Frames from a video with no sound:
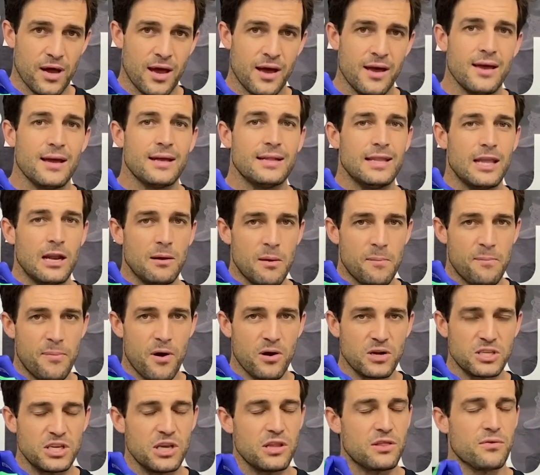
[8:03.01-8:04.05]
a little bit
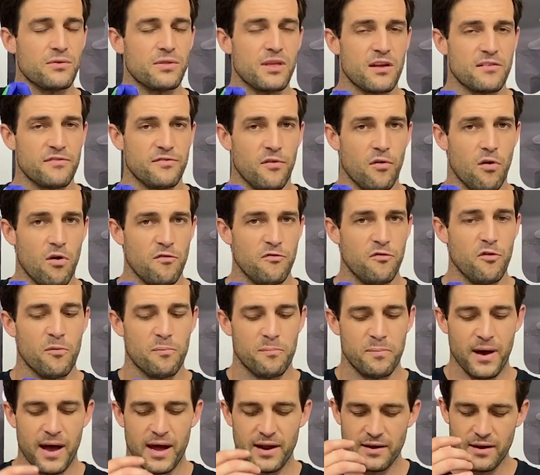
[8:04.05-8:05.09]
boxy through that
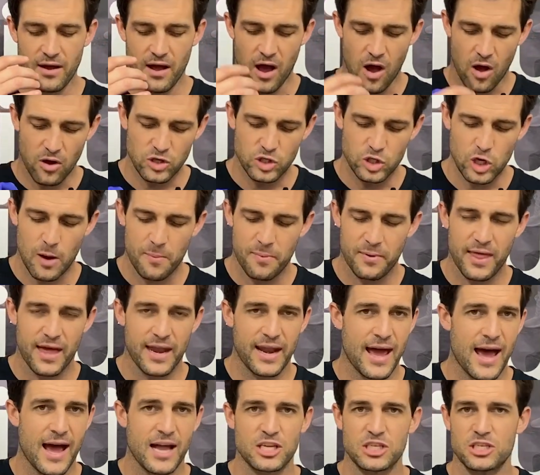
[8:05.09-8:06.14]
forefoot, but on top of that
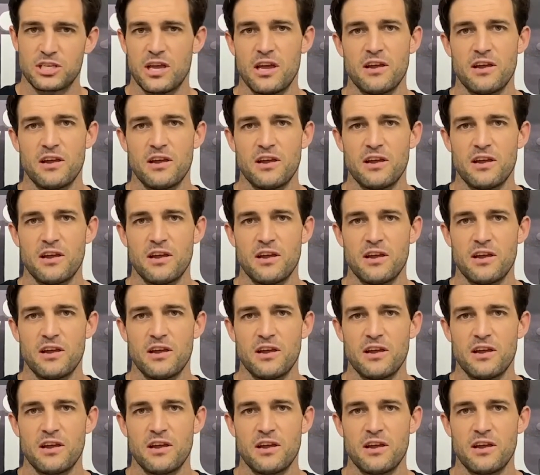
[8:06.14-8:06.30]
arch,